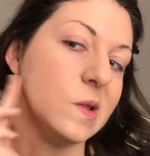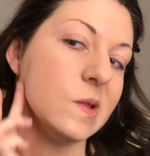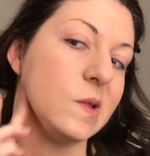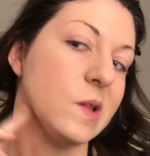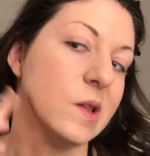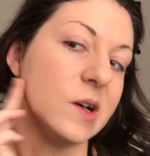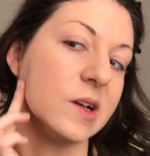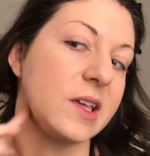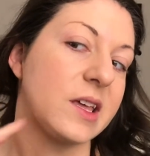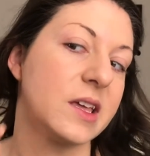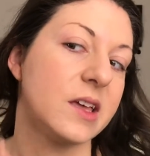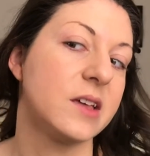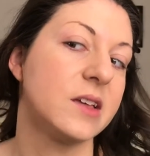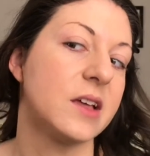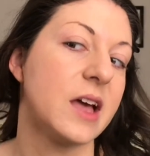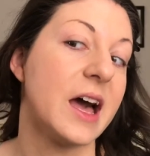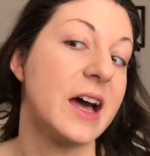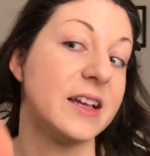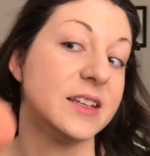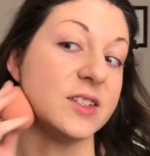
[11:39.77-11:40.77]
look
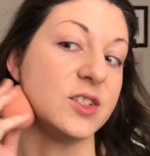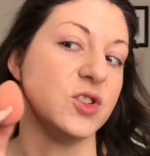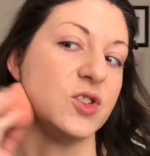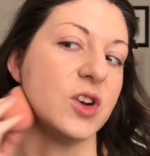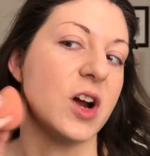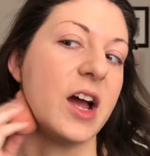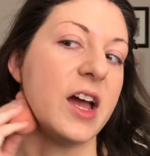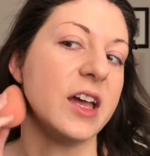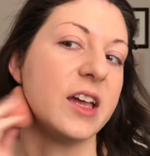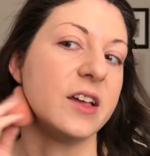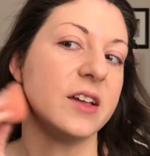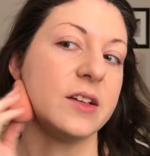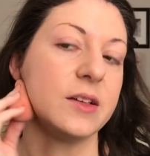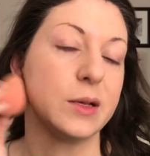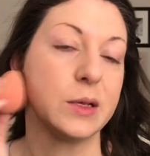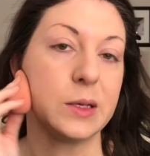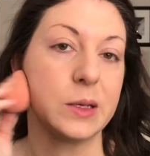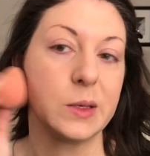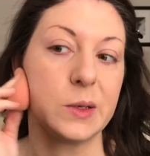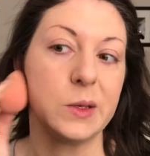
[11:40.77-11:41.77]
as dry.
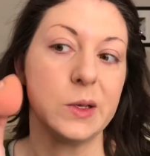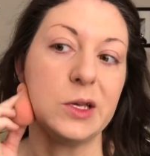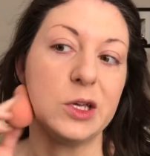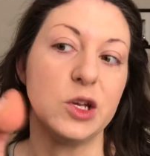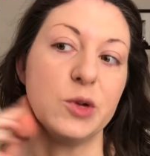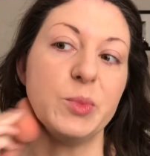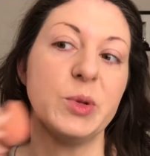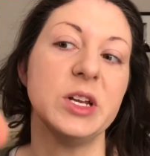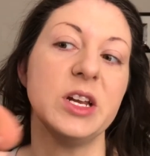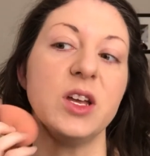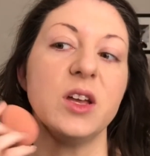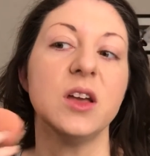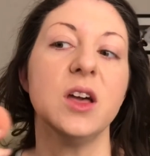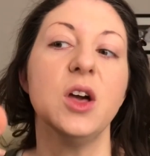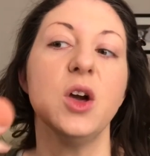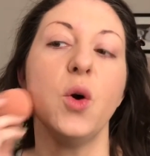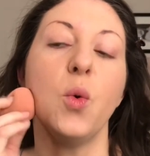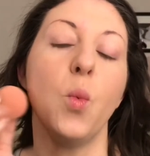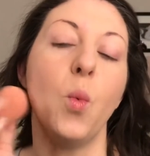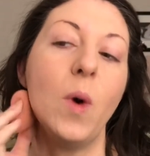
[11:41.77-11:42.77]
You're putting
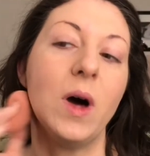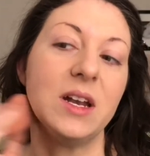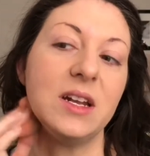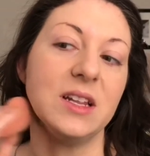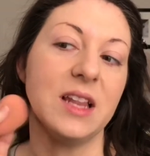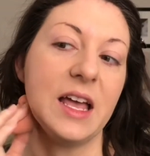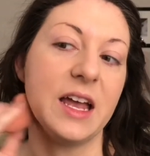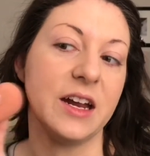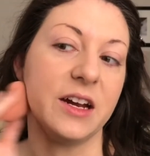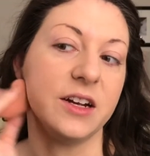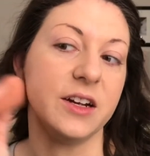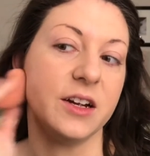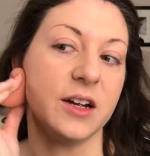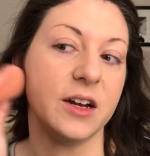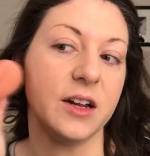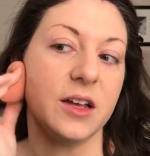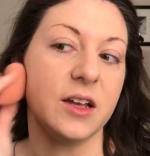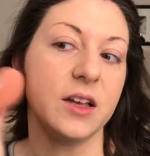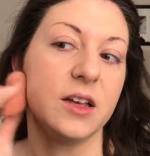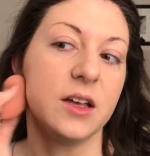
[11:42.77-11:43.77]
one layer
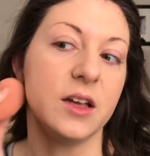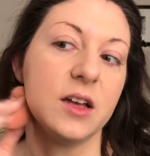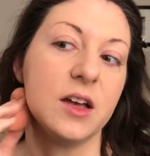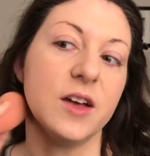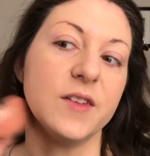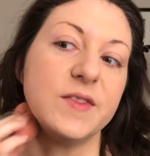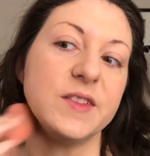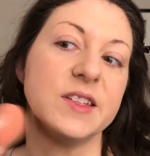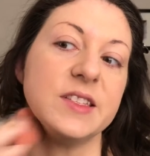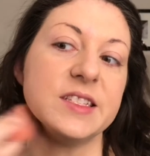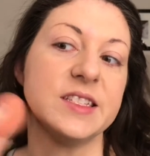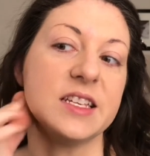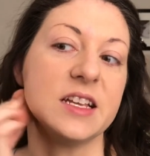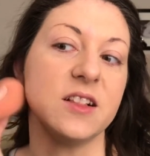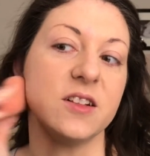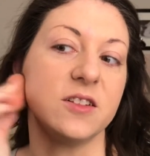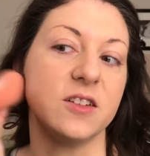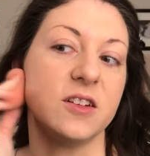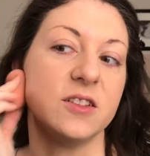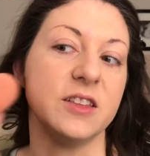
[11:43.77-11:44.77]
of
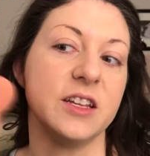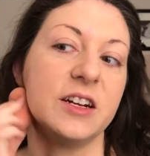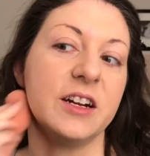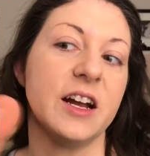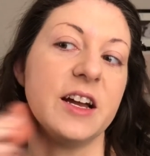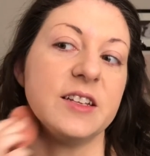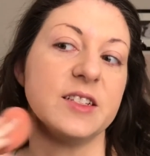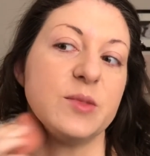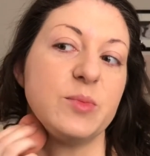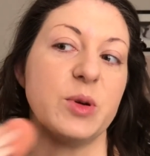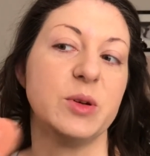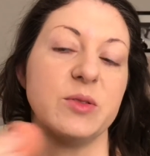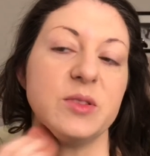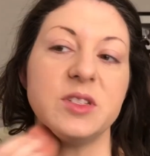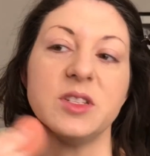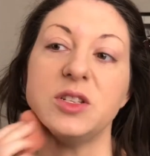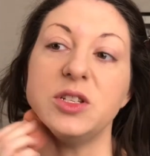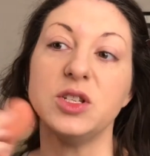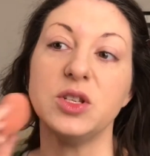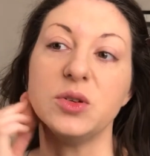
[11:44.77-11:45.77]
concealer on there as opposed
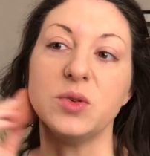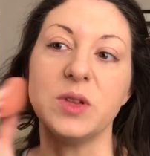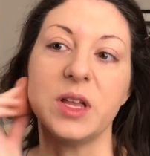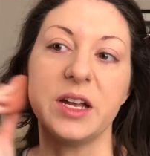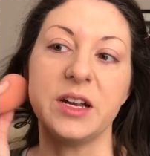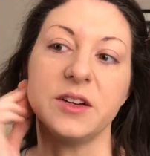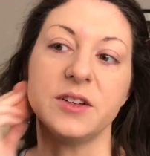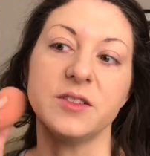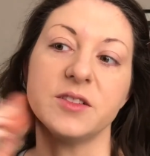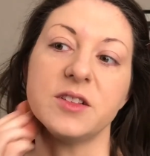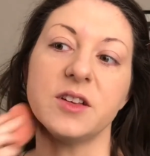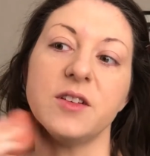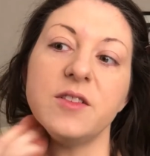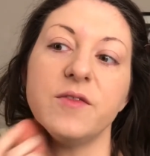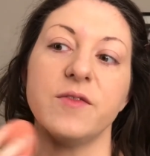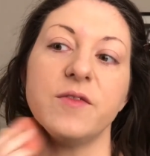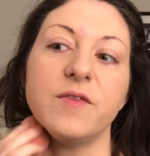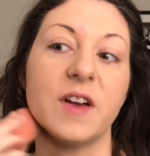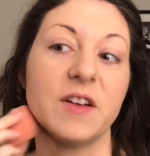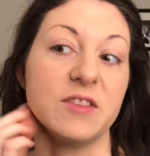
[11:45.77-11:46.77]
to 2 layers of
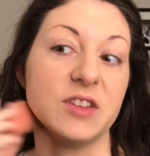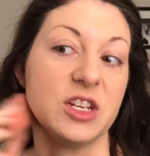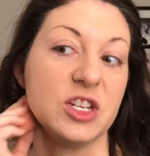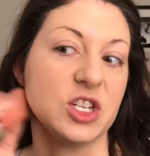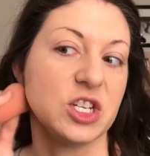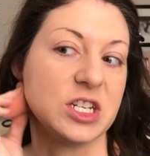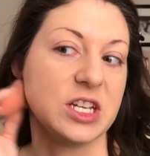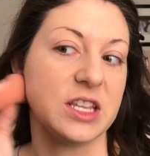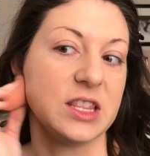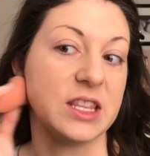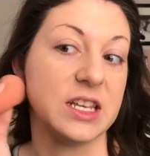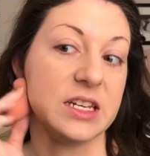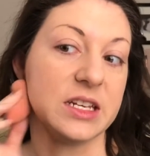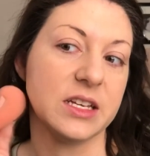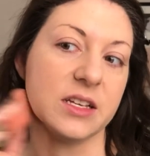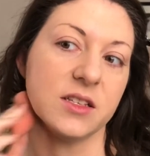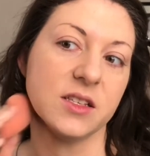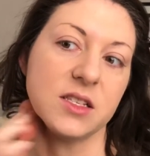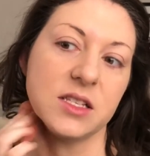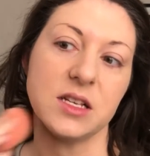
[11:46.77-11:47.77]
foundation and then
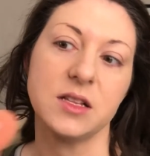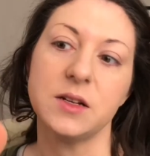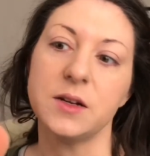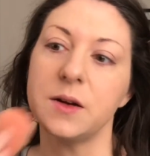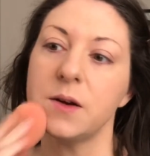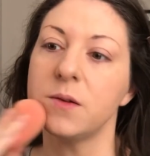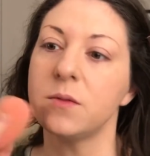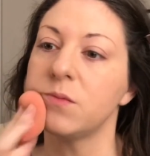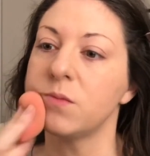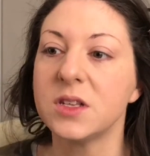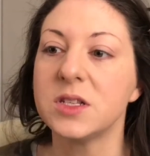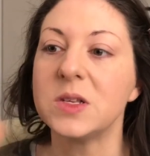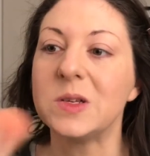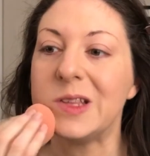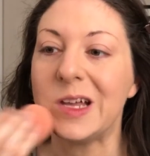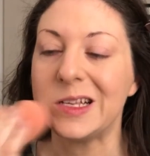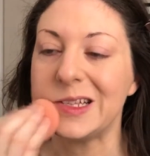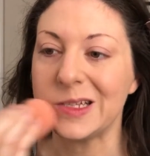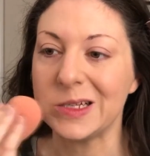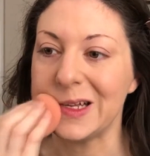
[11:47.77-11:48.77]
concealer. So
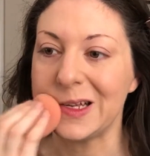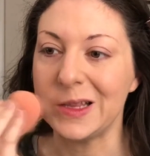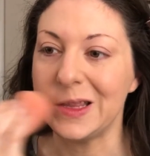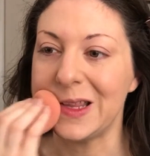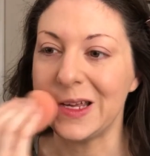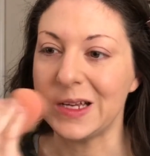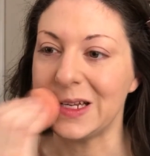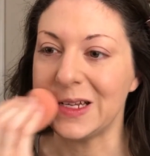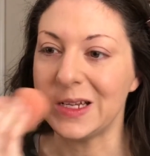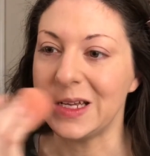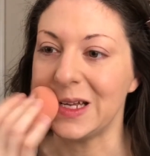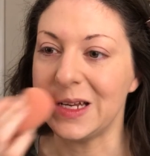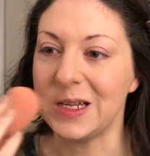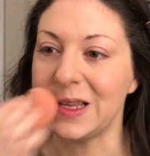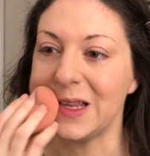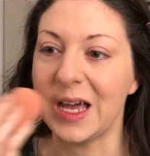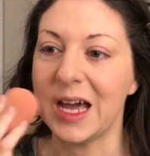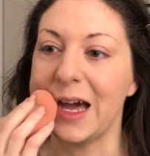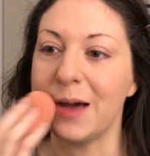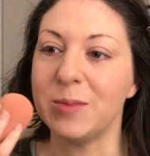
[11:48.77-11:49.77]
that's a good thing to get
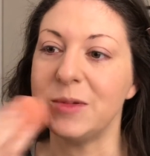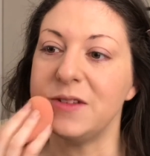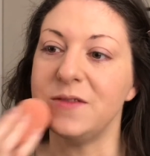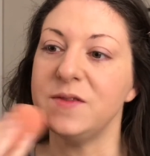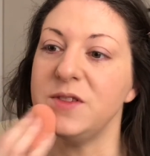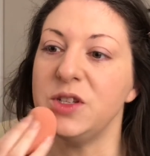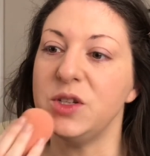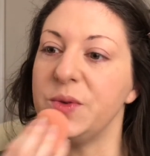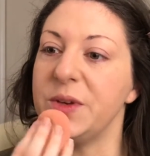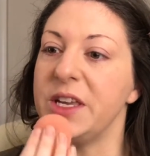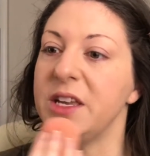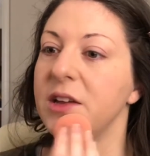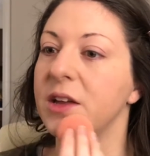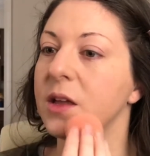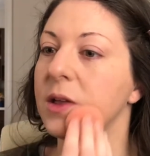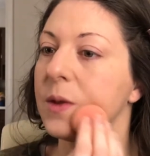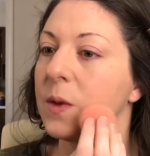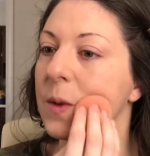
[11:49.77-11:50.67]
in the habit of doing